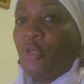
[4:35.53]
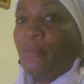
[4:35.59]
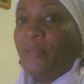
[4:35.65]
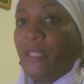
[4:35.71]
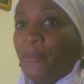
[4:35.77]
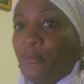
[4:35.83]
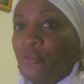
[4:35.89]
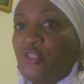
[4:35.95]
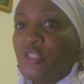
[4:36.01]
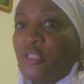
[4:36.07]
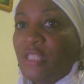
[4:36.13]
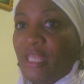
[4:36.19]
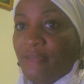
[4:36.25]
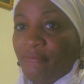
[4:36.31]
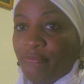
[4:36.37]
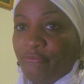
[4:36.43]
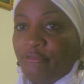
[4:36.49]
people should
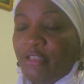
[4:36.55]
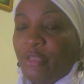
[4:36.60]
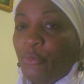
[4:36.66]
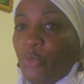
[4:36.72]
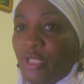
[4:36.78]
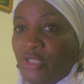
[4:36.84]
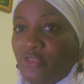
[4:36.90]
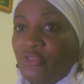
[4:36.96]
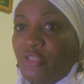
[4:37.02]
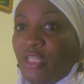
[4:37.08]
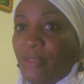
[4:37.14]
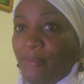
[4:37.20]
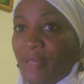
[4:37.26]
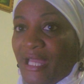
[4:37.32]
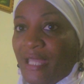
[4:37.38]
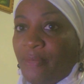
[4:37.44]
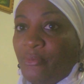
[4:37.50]
have went into their
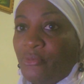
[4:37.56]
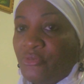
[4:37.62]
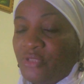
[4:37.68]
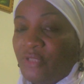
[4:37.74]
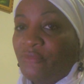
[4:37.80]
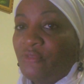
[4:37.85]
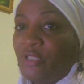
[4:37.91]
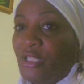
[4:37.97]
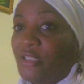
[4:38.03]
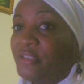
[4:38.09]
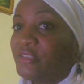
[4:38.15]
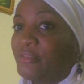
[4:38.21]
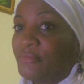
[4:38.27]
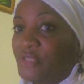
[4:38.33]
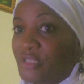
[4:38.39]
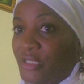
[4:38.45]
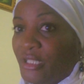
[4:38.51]
Bibles and done
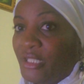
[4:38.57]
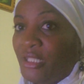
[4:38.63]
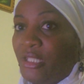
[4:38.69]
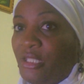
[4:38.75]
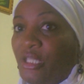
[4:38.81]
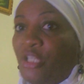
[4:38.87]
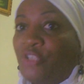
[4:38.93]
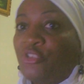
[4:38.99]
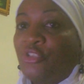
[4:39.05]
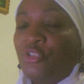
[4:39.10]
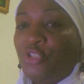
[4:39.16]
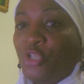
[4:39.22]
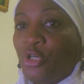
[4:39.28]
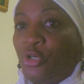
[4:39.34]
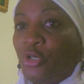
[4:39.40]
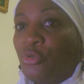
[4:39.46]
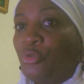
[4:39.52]
some study to
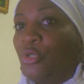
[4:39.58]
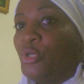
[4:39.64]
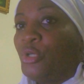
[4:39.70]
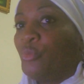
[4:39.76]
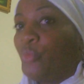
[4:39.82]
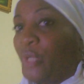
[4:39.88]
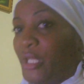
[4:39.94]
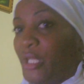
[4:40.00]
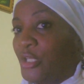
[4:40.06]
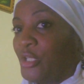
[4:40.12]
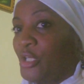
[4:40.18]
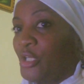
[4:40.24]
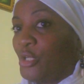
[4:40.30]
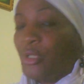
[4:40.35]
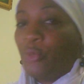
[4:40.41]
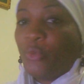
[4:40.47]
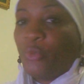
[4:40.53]
know where to
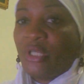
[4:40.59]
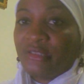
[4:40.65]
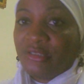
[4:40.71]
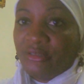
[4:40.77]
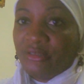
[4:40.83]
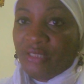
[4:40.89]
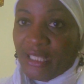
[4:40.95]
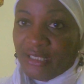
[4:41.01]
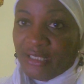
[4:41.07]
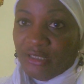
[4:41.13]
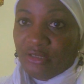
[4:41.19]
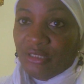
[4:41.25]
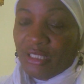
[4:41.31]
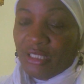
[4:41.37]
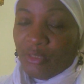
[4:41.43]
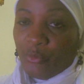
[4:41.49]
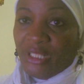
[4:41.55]
go and what not,
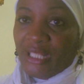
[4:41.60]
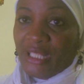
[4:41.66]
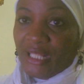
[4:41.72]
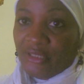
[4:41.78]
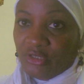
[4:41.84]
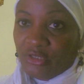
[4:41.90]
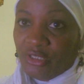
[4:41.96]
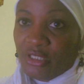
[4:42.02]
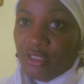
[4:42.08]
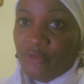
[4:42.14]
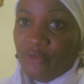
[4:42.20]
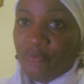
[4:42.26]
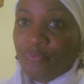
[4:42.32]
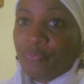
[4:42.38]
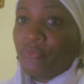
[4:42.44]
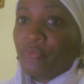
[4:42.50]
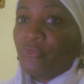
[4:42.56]
and where not to go.
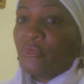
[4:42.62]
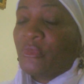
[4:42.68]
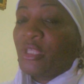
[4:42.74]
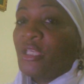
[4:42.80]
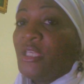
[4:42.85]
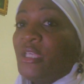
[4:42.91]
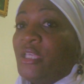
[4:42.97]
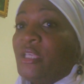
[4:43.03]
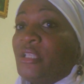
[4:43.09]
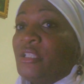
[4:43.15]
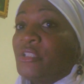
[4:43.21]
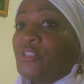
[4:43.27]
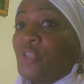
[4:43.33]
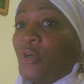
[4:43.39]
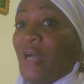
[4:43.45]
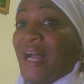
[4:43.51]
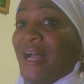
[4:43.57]

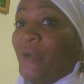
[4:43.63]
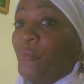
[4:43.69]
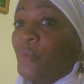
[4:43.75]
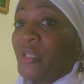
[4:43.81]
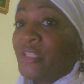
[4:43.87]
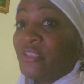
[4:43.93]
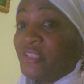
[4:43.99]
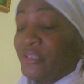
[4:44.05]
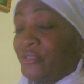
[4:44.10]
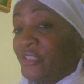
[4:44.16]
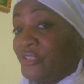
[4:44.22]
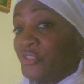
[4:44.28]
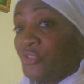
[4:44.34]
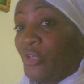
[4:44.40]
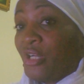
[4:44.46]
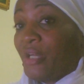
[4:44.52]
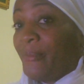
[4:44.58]
So I wanted to just
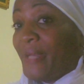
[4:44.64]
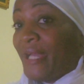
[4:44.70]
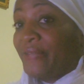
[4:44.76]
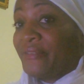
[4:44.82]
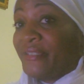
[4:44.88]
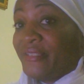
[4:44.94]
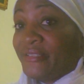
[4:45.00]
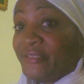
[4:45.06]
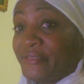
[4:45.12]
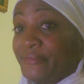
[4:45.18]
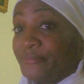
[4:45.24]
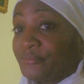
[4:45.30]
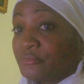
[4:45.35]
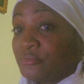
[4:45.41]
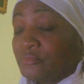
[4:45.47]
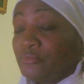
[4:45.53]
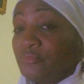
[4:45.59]
talk about this
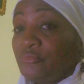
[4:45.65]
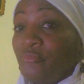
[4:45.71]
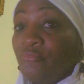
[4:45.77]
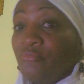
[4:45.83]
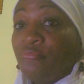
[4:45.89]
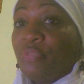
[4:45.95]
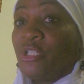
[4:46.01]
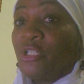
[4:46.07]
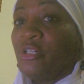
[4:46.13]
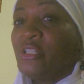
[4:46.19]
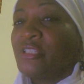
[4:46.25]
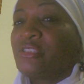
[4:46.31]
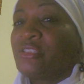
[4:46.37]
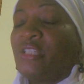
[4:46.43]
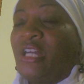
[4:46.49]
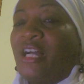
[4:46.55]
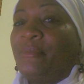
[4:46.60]

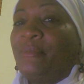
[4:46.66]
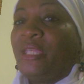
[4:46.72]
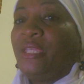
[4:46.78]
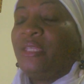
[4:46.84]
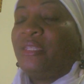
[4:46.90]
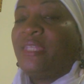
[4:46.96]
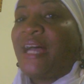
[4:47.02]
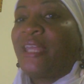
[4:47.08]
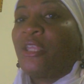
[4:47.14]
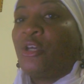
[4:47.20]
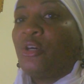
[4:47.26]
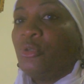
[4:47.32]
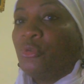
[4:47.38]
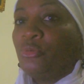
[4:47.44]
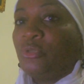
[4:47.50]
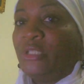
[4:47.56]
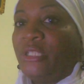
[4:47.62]
because, not
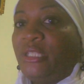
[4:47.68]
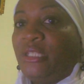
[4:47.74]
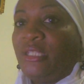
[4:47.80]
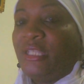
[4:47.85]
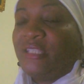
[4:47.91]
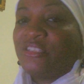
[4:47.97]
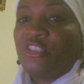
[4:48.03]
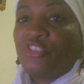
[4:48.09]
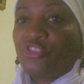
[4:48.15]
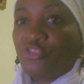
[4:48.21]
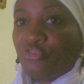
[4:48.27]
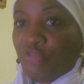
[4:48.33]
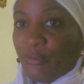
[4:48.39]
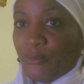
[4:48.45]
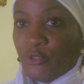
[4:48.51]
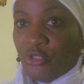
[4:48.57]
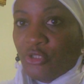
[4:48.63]
only is it
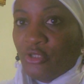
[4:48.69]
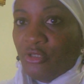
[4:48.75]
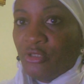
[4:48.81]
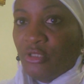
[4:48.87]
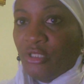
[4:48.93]
scripture